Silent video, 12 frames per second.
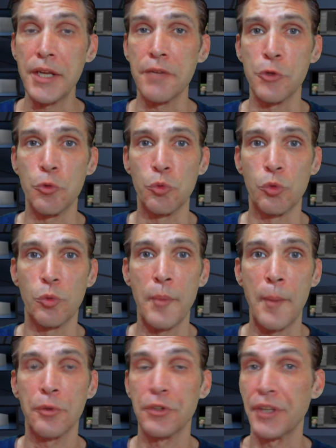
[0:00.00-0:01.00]
of you will
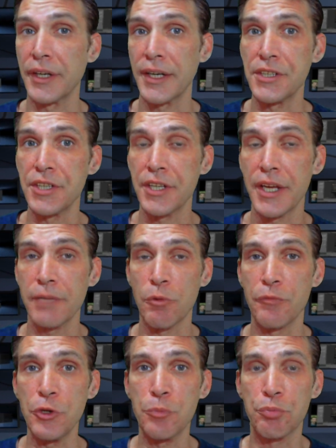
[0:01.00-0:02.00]
remember that I did a
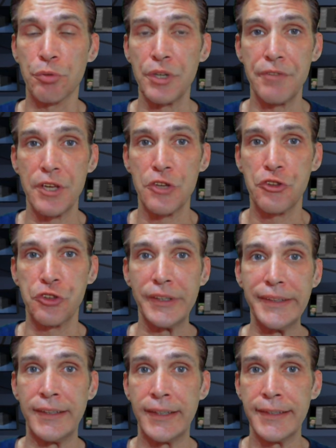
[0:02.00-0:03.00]
review
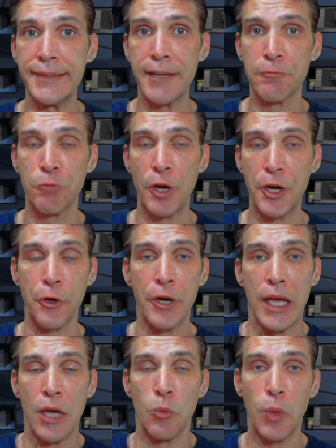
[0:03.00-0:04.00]
previously on Netrunner.
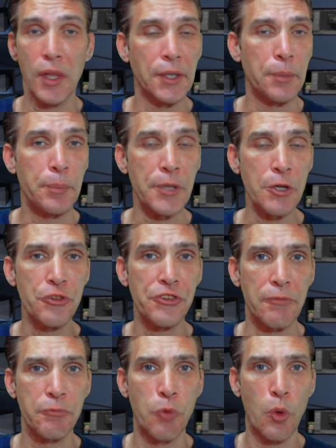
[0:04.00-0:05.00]
Well, it appears
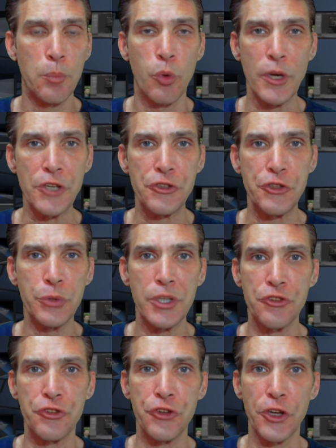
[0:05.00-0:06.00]
that 4.2
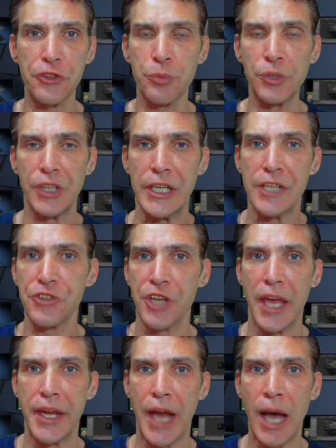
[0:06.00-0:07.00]
has just released,
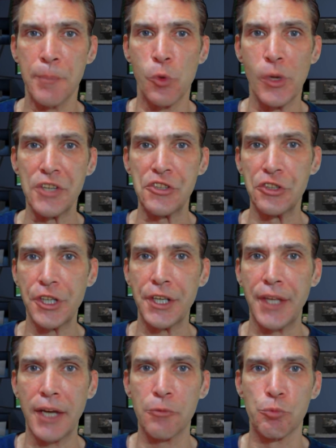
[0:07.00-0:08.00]
and I'm going to look
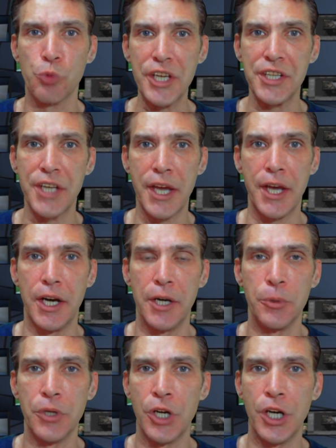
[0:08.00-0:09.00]
at that right now
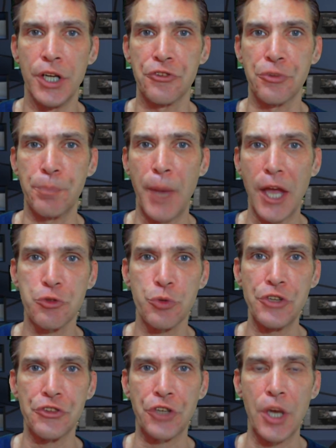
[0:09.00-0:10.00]
on
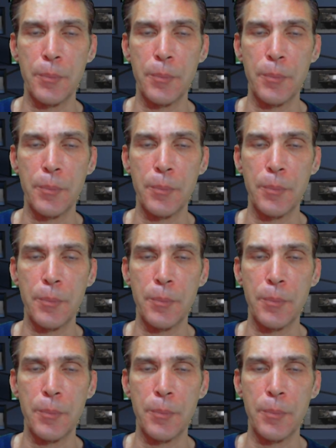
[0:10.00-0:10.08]
Spatry's Cup